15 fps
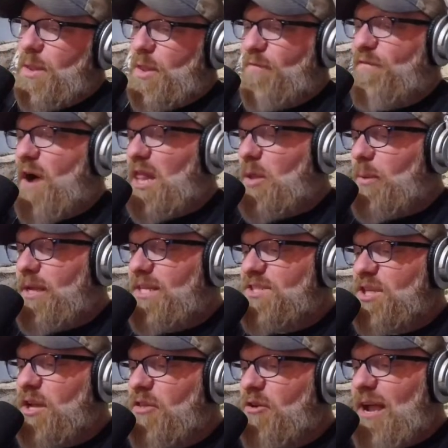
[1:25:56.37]
The following is
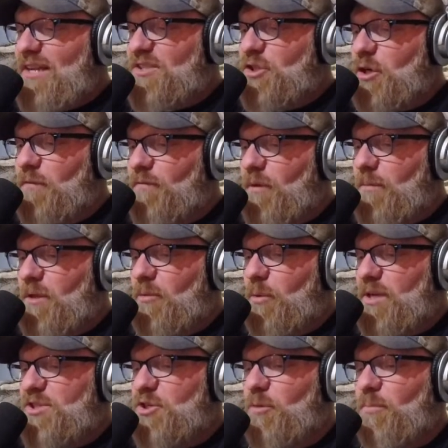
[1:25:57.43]
another excerpt from the
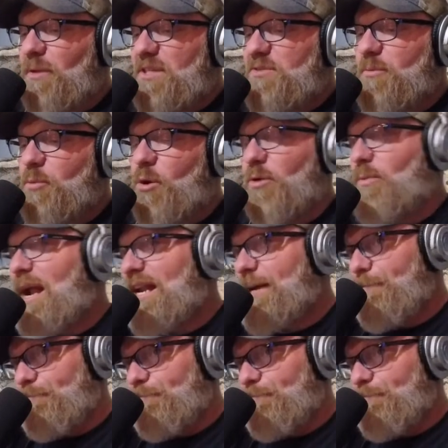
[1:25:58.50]
original police report. Ready?